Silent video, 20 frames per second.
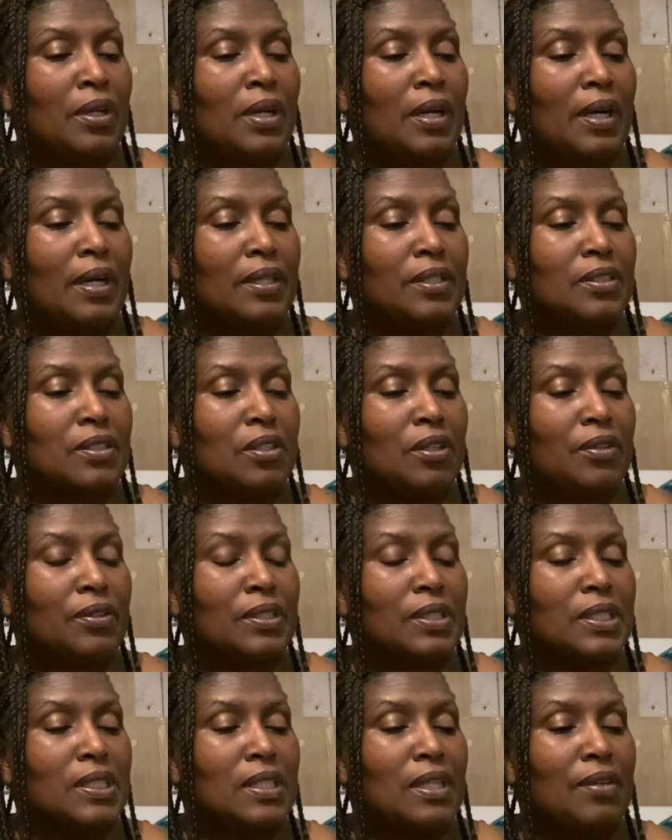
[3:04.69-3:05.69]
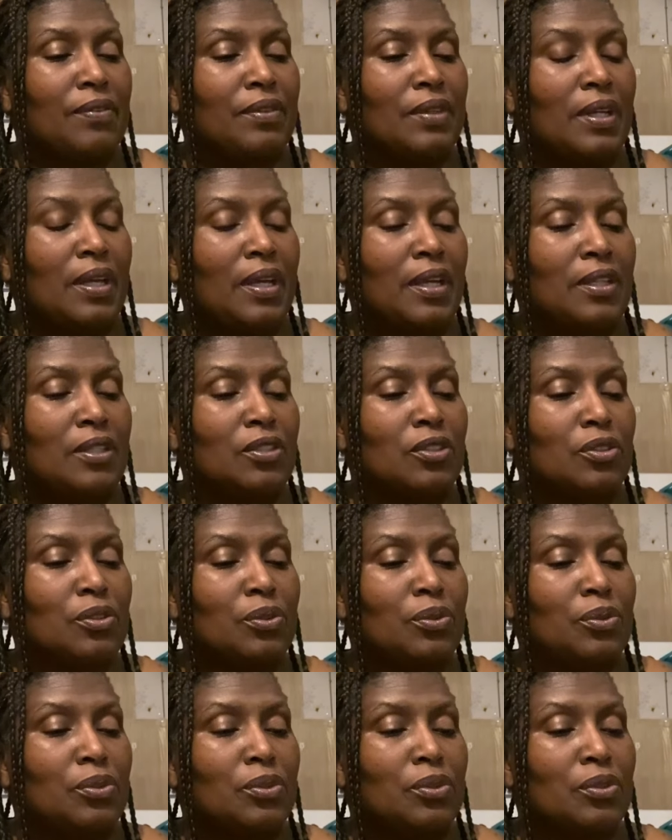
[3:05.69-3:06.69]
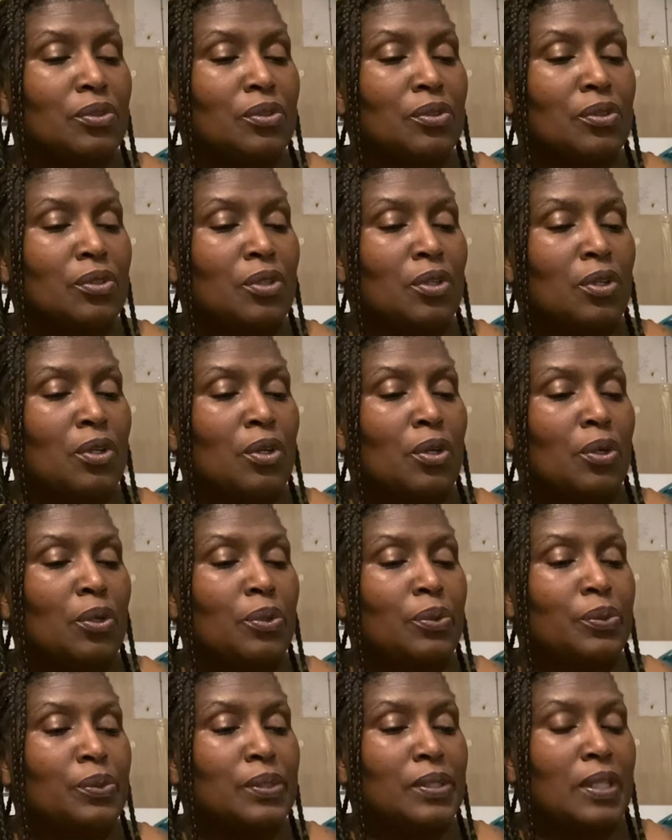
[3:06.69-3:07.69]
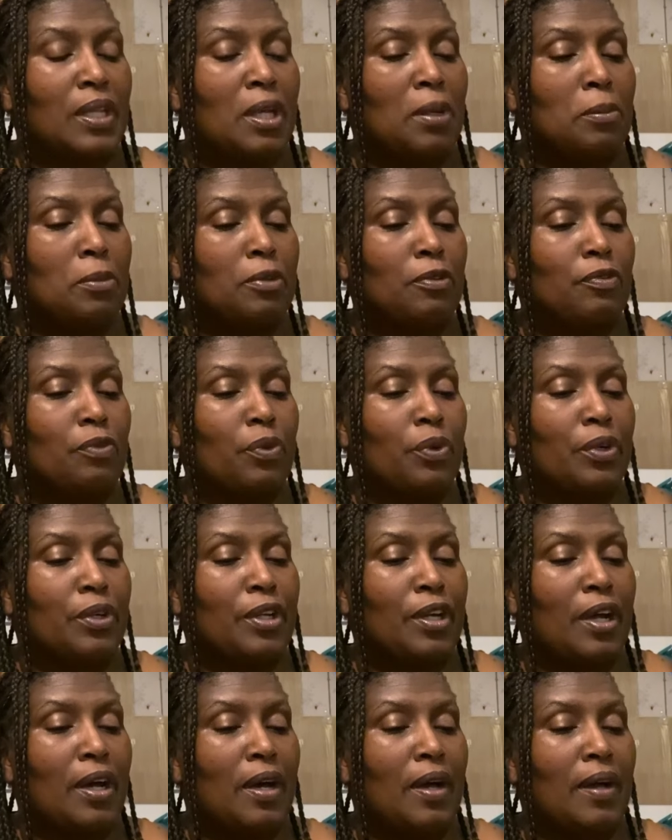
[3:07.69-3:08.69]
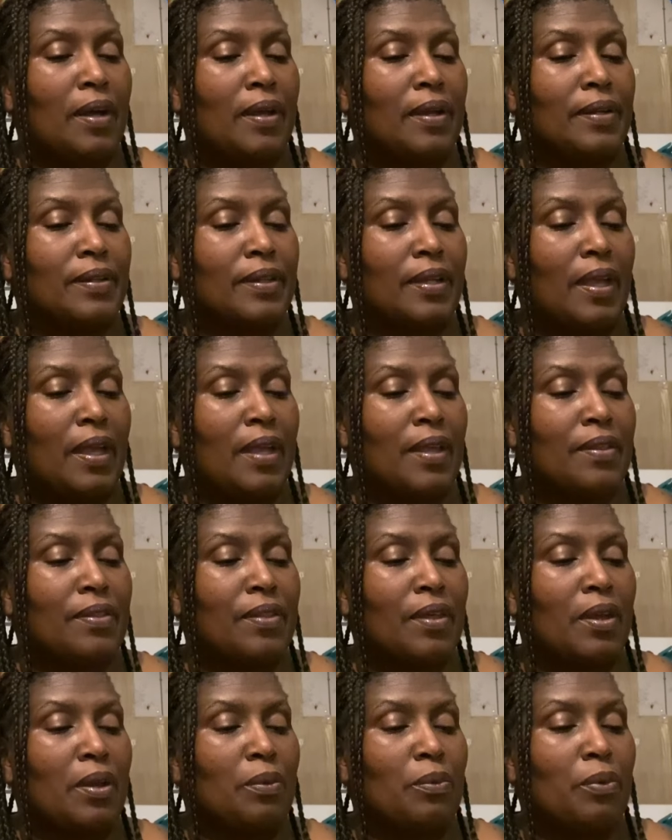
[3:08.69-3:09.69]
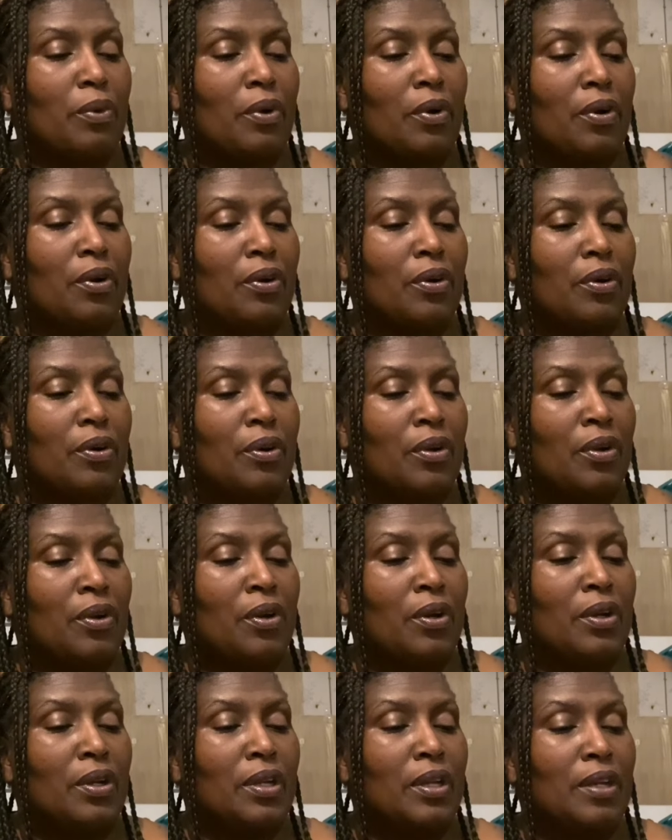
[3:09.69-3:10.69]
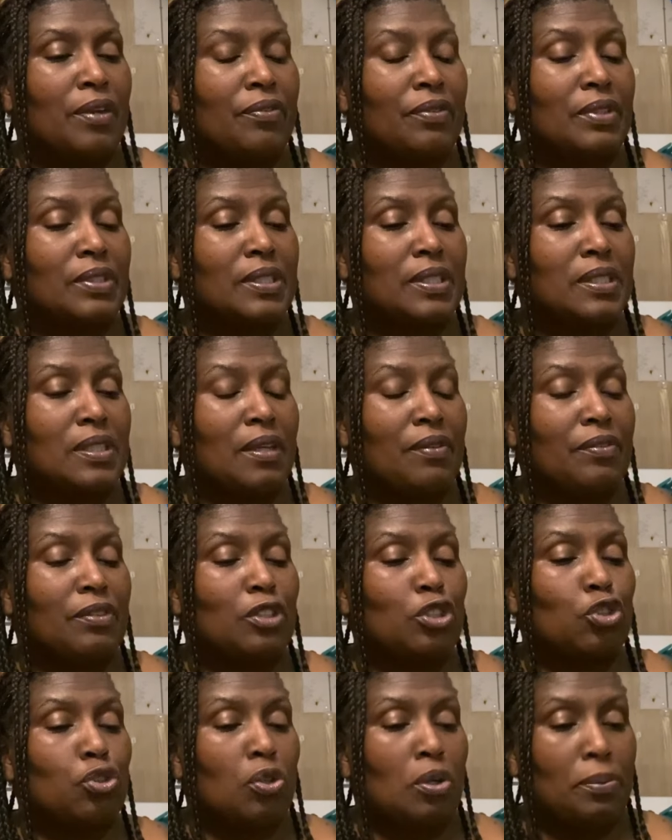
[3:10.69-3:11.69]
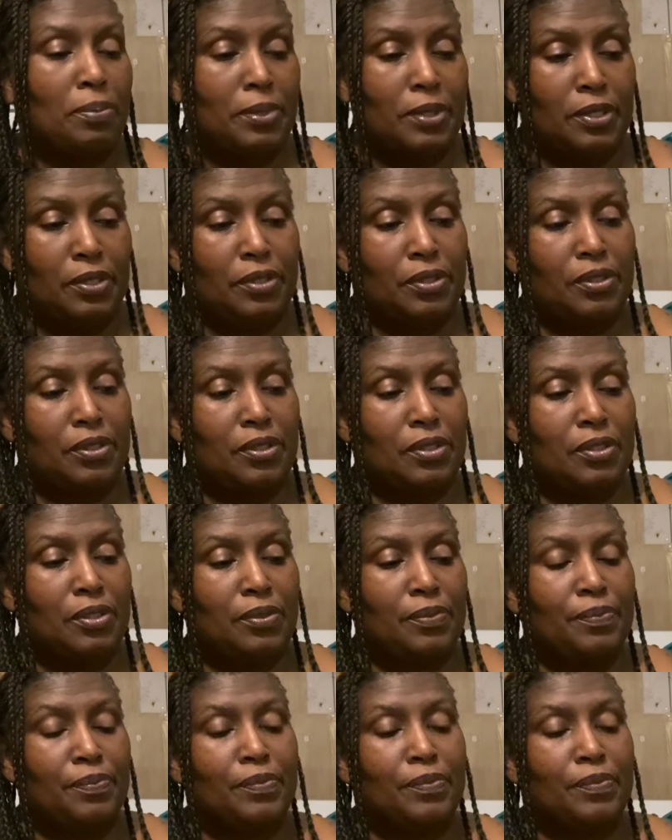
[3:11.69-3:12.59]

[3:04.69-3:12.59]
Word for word: I saw the seven angels who stand before God, and they were given seven trumpets.